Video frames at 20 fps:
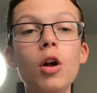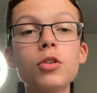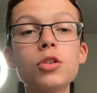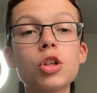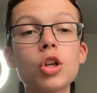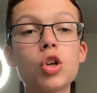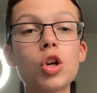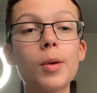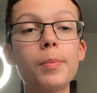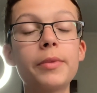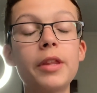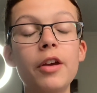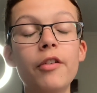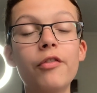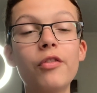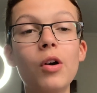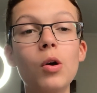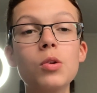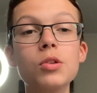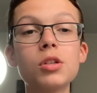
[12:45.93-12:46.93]
to grip their
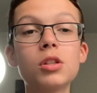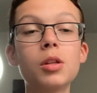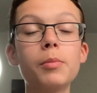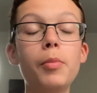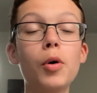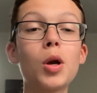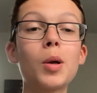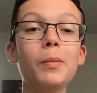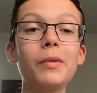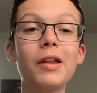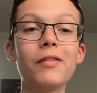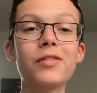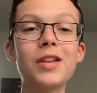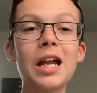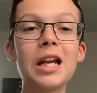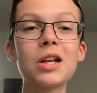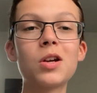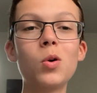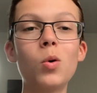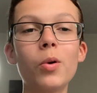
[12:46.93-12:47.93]
phones in the bottom
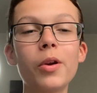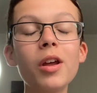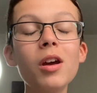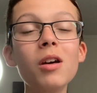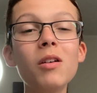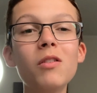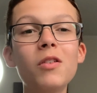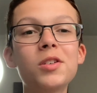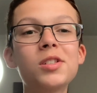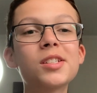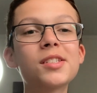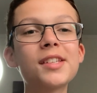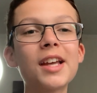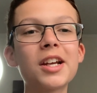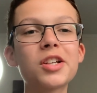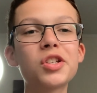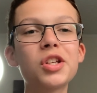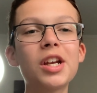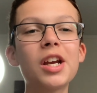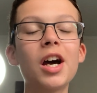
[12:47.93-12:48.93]
left-hand corner, which is
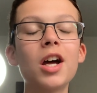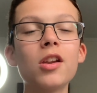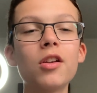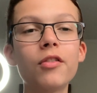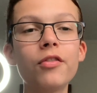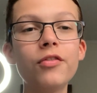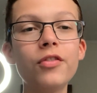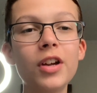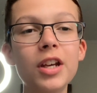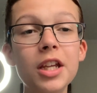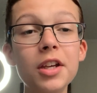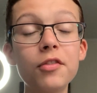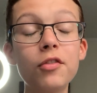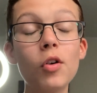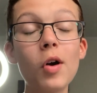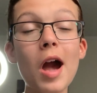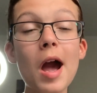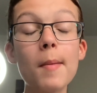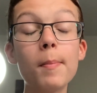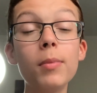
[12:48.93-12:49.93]
actually kind of funny
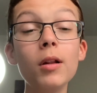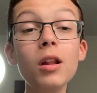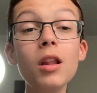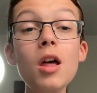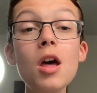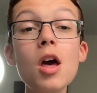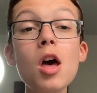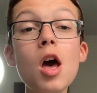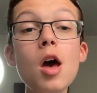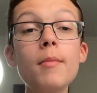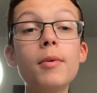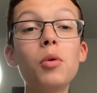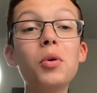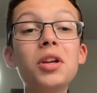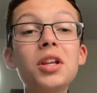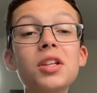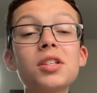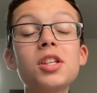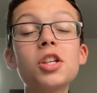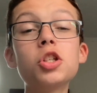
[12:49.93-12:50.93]
for Apple. But
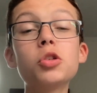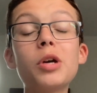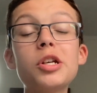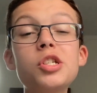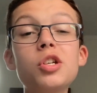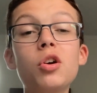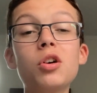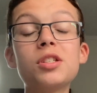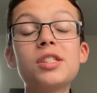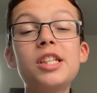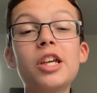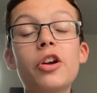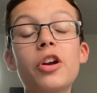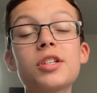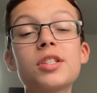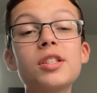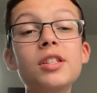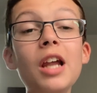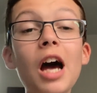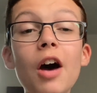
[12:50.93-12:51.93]
when the situation got
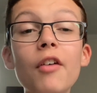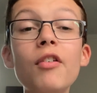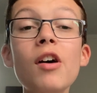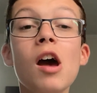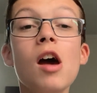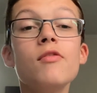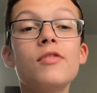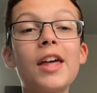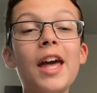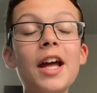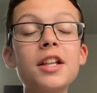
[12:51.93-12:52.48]
serious enough, they had